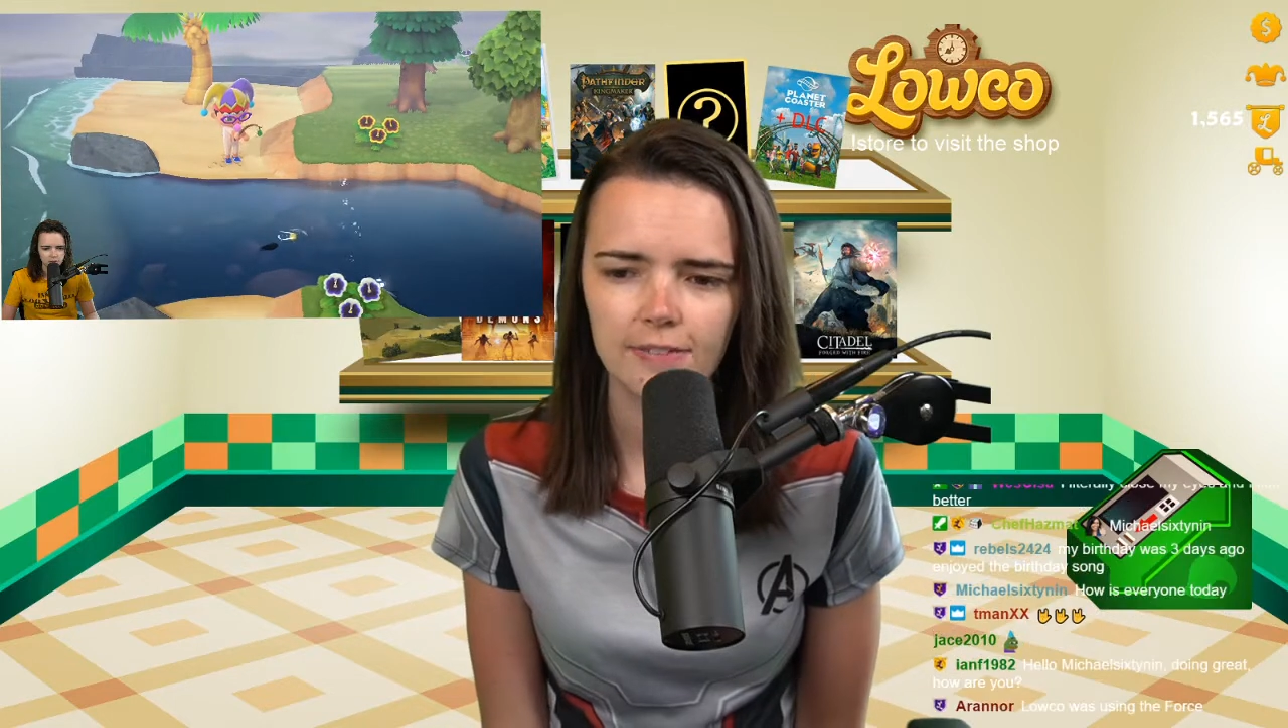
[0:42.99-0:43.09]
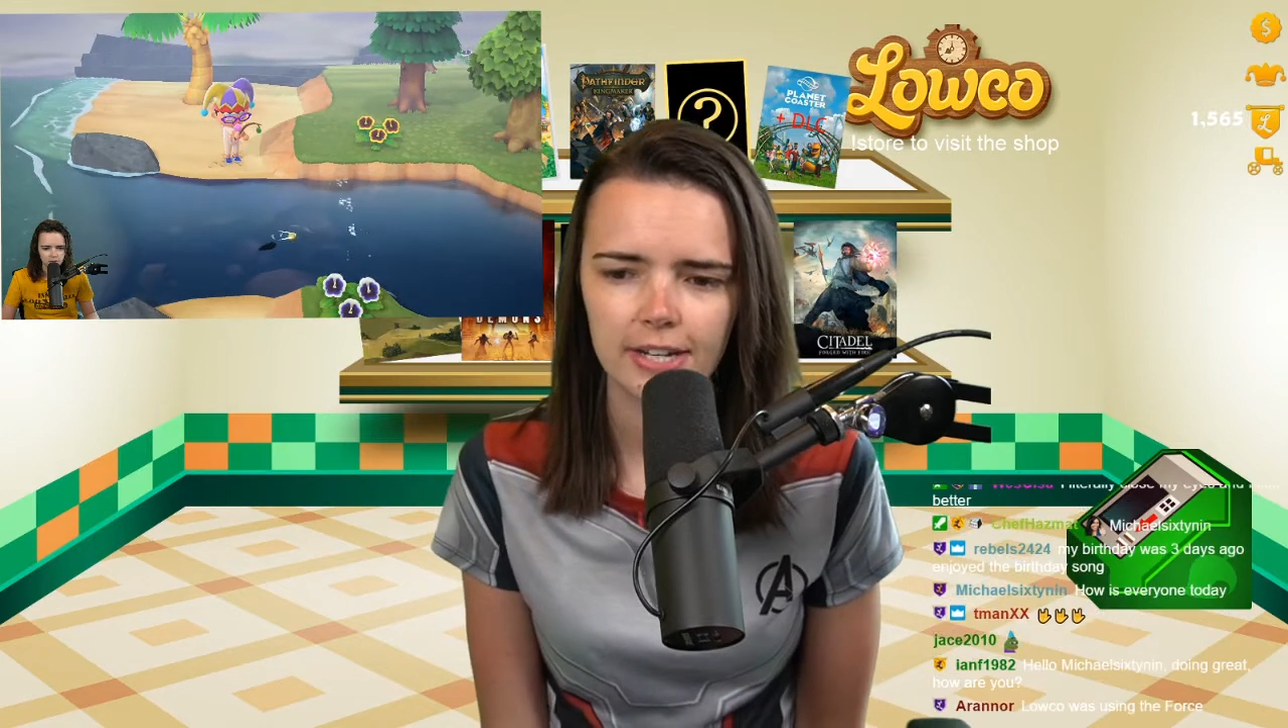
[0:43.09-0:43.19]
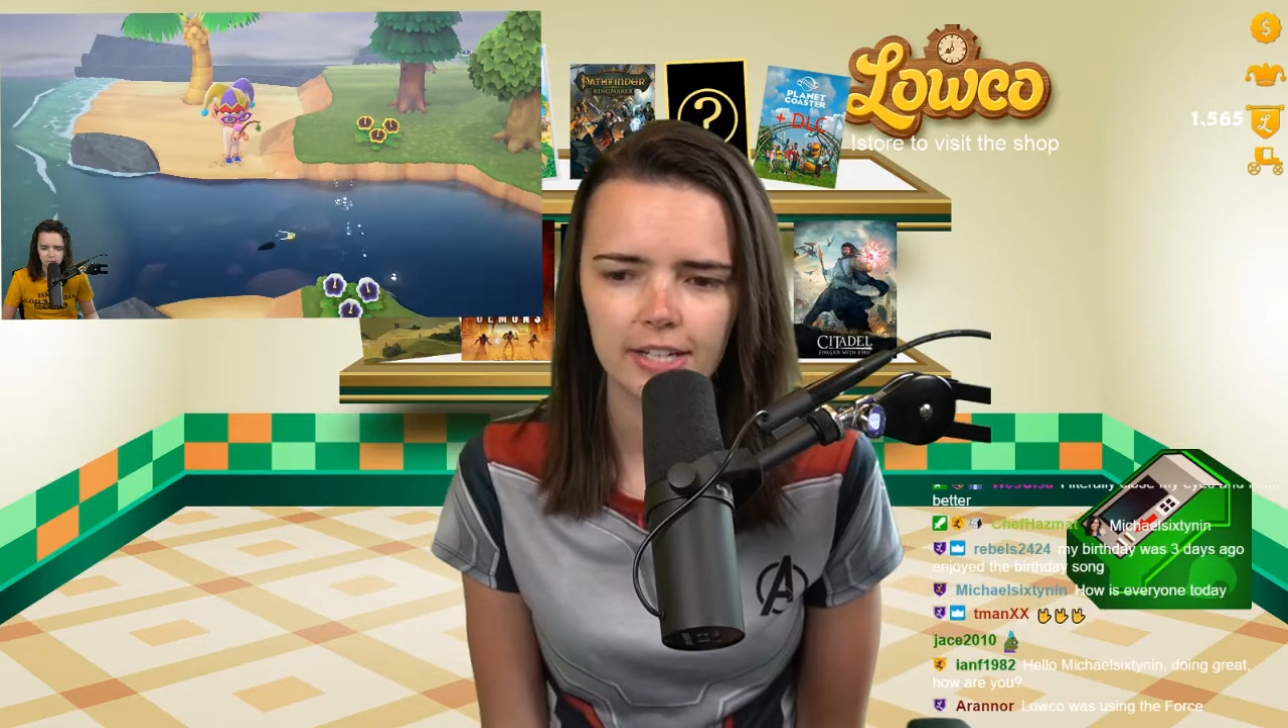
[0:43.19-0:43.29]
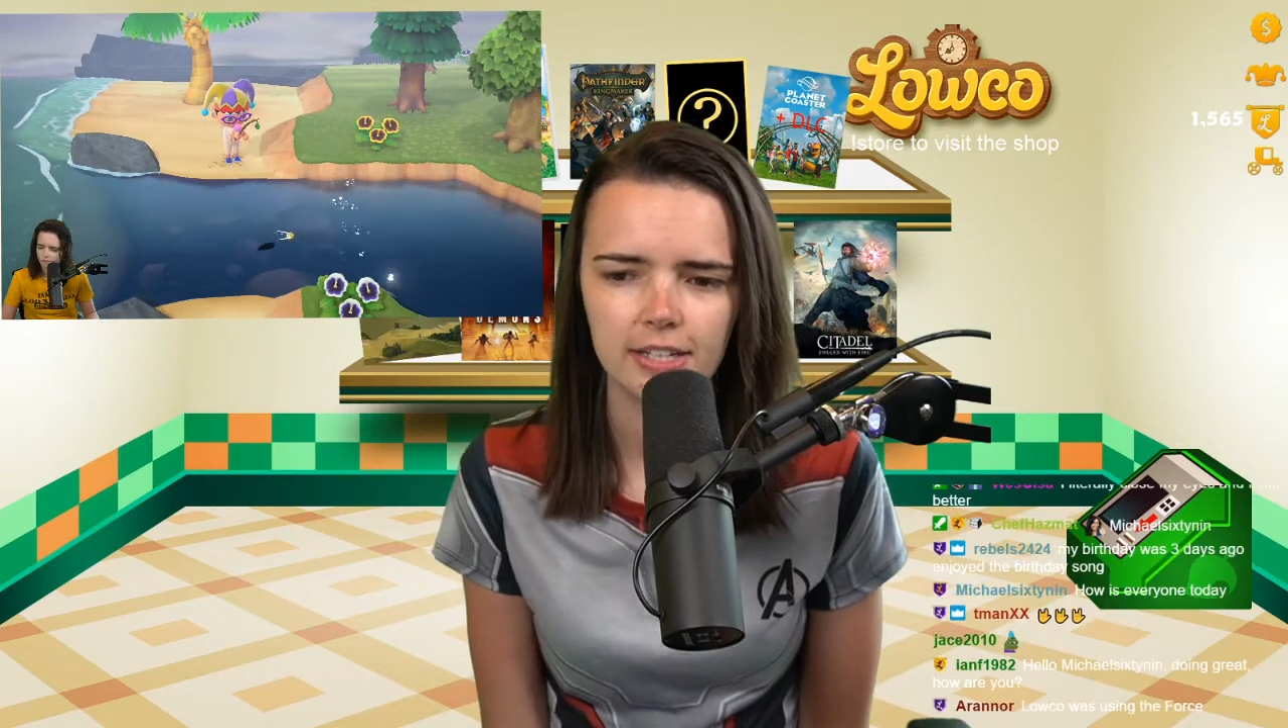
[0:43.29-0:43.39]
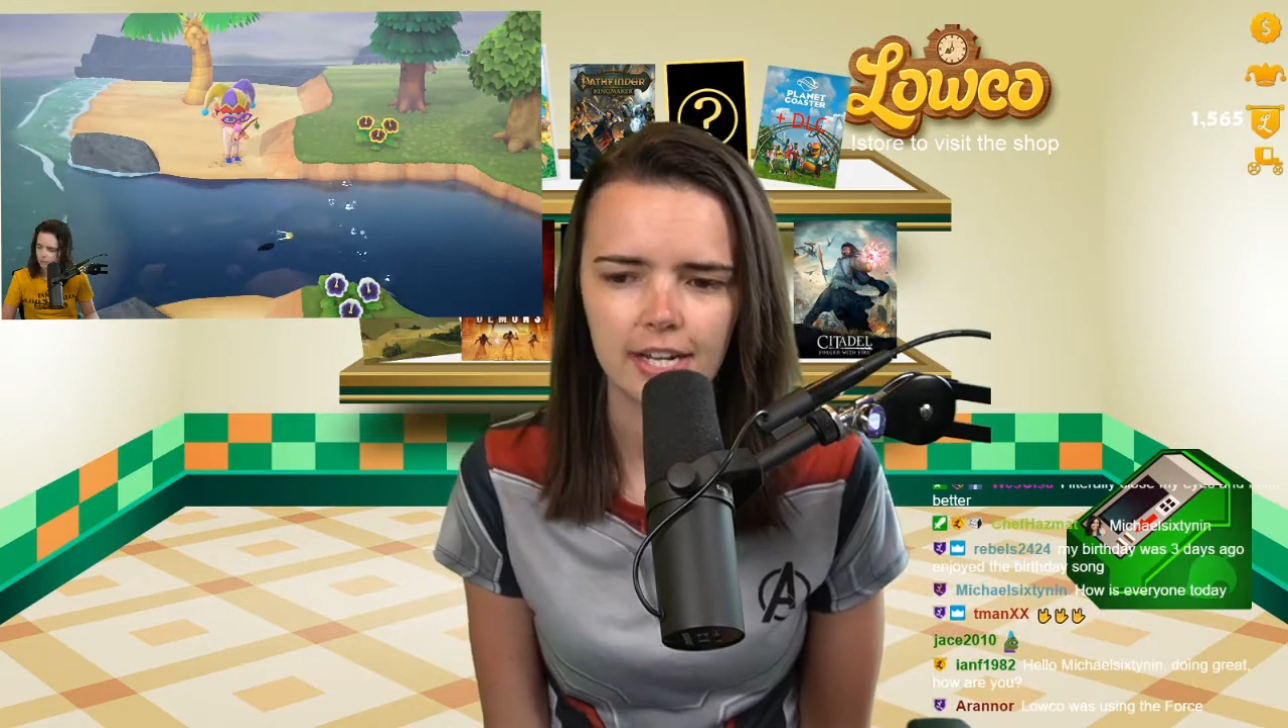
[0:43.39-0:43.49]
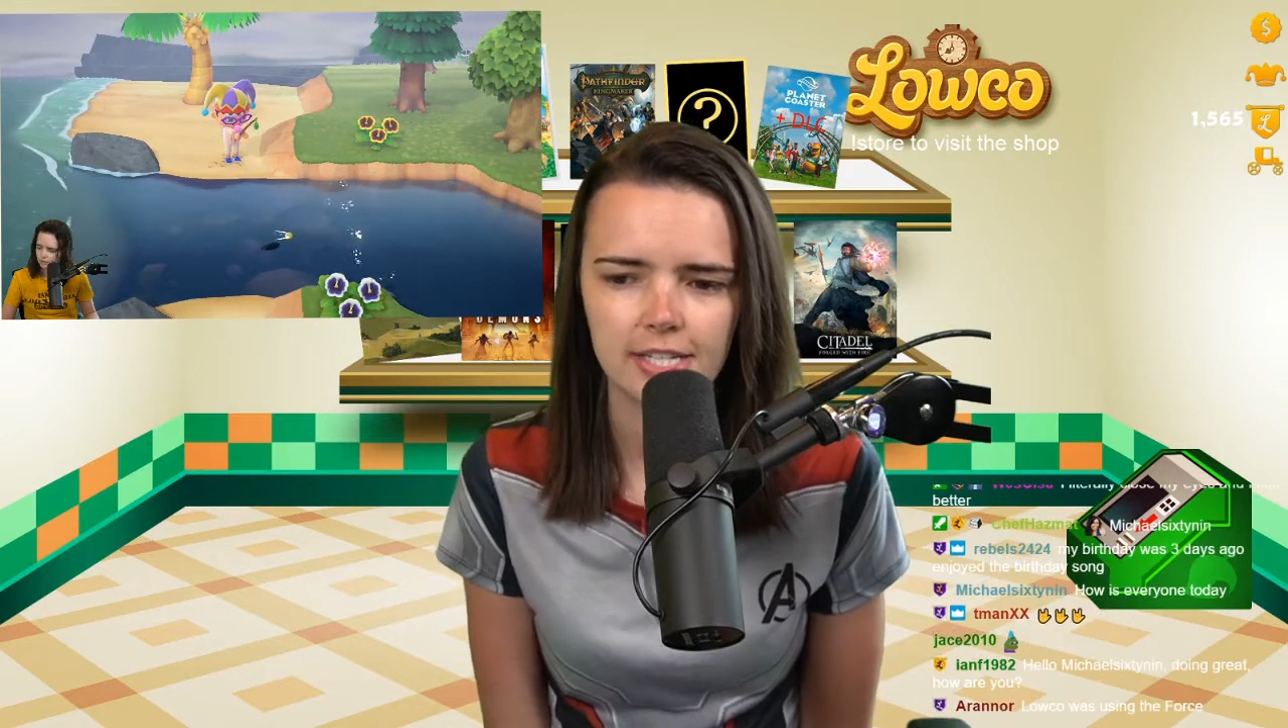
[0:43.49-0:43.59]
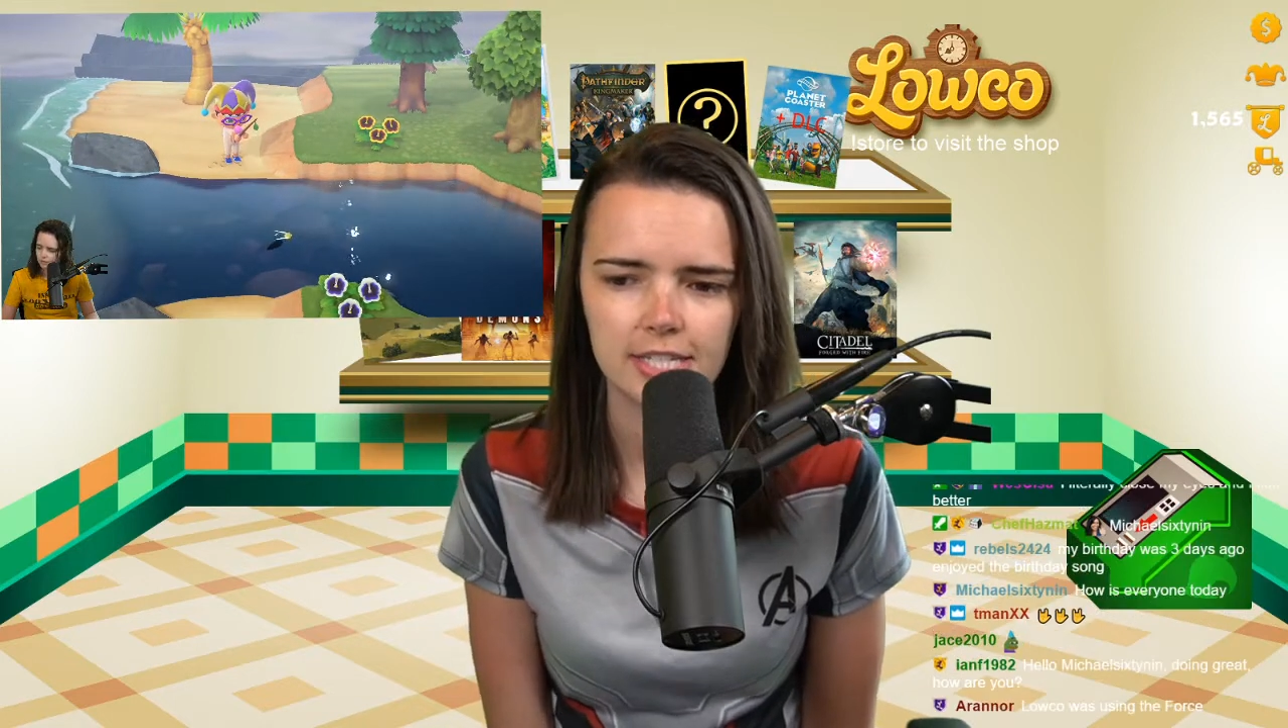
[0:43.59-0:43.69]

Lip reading: of like a nice